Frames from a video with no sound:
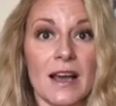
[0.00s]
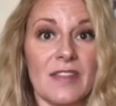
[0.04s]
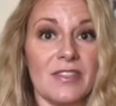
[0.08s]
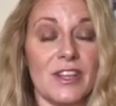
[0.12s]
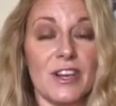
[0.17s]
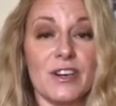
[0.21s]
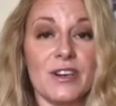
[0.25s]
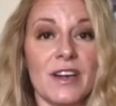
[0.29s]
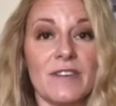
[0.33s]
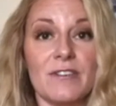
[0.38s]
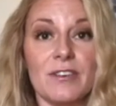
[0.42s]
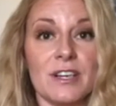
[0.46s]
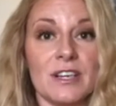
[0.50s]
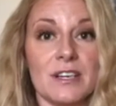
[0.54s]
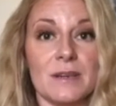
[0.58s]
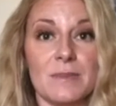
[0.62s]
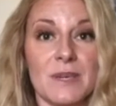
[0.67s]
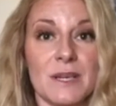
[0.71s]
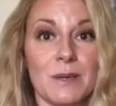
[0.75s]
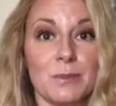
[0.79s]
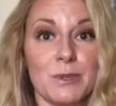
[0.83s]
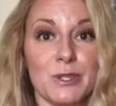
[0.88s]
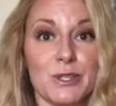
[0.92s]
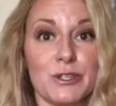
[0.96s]
they're never going to be
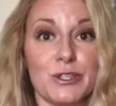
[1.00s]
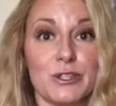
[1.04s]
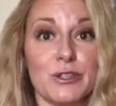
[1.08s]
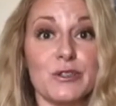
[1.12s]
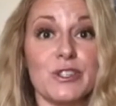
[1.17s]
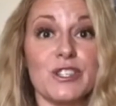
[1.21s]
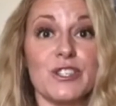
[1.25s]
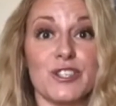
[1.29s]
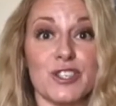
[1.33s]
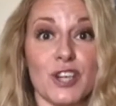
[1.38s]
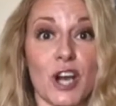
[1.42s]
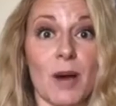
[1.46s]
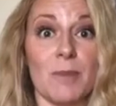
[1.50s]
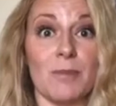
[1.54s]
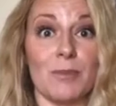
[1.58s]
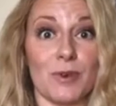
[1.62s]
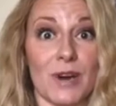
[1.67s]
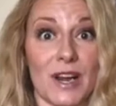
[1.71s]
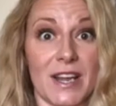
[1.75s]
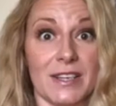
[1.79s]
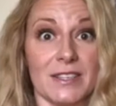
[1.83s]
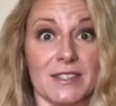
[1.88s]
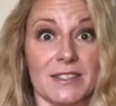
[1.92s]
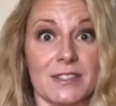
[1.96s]
able to do the job
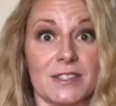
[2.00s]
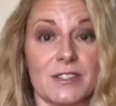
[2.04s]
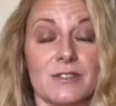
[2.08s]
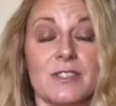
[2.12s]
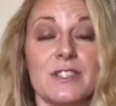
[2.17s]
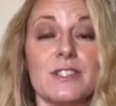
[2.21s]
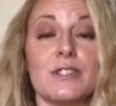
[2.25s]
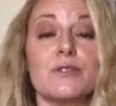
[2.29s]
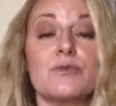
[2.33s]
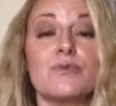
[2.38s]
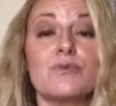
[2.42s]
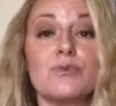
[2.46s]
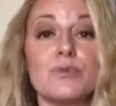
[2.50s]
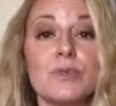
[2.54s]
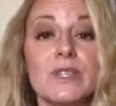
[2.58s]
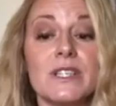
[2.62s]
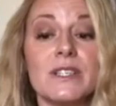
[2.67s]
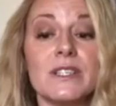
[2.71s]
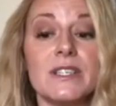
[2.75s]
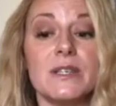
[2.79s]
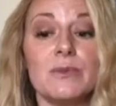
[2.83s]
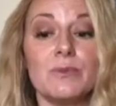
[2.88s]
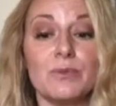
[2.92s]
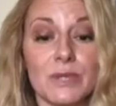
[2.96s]
right. So this is
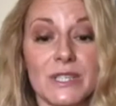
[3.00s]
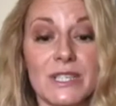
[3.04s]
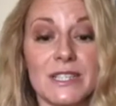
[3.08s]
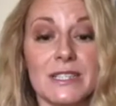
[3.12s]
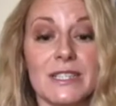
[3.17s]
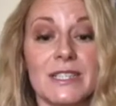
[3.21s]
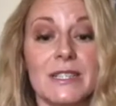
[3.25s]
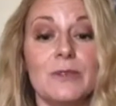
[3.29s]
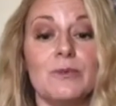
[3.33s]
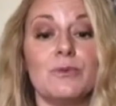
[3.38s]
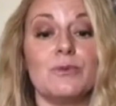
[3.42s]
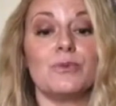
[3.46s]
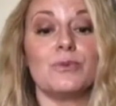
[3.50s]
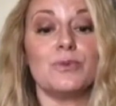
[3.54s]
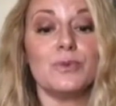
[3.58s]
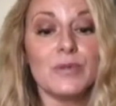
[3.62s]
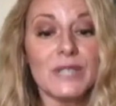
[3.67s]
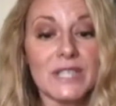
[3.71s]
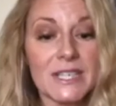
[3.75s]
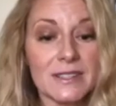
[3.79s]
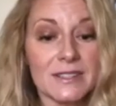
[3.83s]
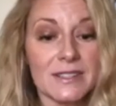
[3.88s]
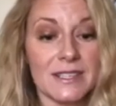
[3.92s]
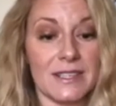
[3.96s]
really, really,
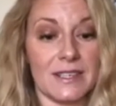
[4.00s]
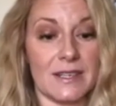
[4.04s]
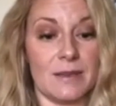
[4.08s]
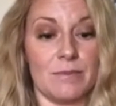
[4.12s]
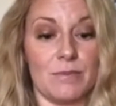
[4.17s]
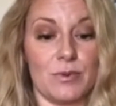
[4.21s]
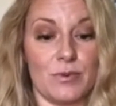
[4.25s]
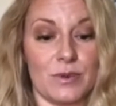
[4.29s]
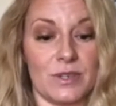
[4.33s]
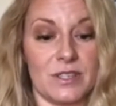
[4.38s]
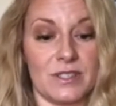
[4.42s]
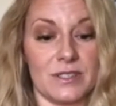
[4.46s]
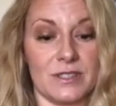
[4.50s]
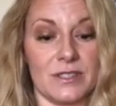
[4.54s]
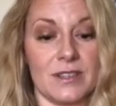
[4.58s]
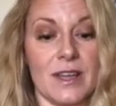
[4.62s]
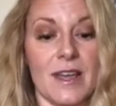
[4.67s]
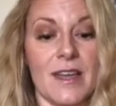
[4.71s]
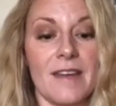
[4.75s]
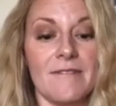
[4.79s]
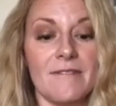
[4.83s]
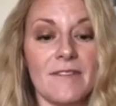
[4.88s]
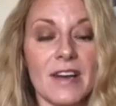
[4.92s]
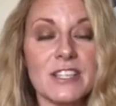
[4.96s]
really important.
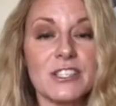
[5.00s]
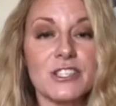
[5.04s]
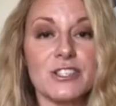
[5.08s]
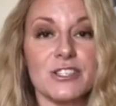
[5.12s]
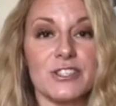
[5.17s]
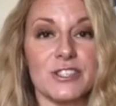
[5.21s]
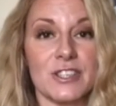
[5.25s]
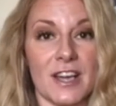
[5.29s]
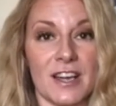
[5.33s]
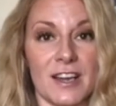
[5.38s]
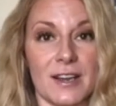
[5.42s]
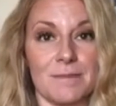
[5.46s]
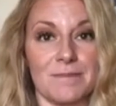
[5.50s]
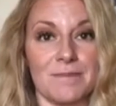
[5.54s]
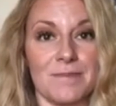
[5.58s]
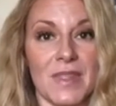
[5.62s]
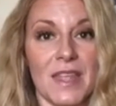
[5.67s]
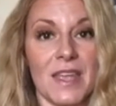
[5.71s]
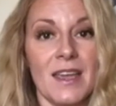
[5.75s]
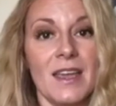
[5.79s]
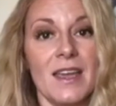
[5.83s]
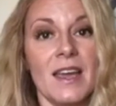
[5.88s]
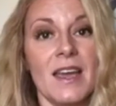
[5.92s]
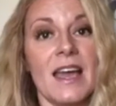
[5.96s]
Invest your time.
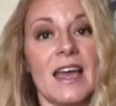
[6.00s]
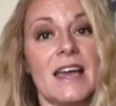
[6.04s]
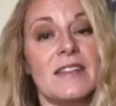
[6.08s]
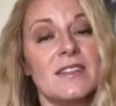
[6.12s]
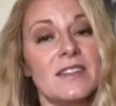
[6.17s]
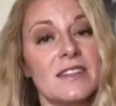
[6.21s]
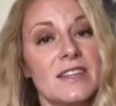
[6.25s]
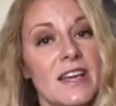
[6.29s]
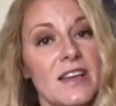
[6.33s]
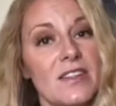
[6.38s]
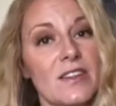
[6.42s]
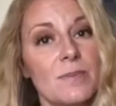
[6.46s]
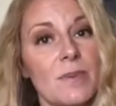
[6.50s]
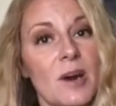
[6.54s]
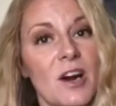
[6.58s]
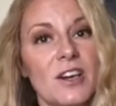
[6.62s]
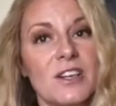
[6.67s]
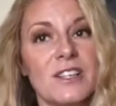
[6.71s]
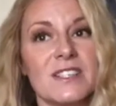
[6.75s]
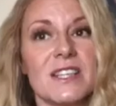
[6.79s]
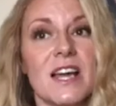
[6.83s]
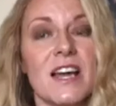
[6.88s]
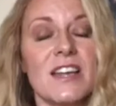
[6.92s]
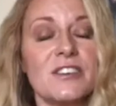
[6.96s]
And then the other part
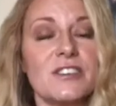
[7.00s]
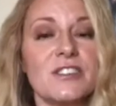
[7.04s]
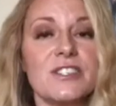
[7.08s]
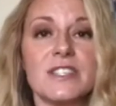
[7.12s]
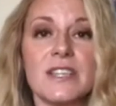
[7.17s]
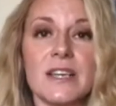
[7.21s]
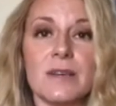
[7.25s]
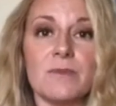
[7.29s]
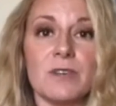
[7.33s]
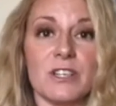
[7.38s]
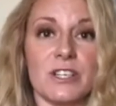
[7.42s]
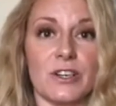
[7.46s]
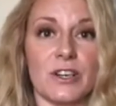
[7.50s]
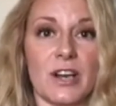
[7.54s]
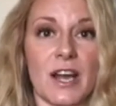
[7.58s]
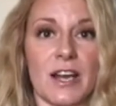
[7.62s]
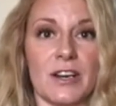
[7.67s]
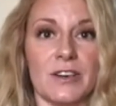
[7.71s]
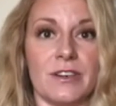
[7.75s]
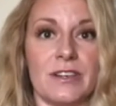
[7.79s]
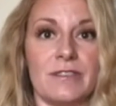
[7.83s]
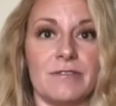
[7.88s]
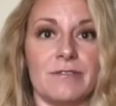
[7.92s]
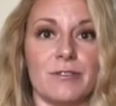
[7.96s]
is understand what you're
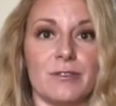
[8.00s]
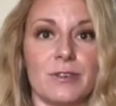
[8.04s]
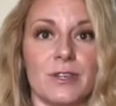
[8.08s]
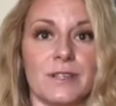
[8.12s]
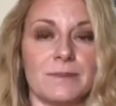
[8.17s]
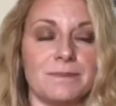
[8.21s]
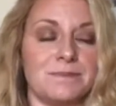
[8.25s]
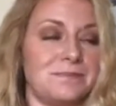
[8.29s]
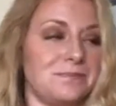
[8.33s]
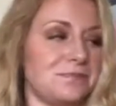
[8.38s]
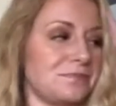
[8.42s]
hiring for.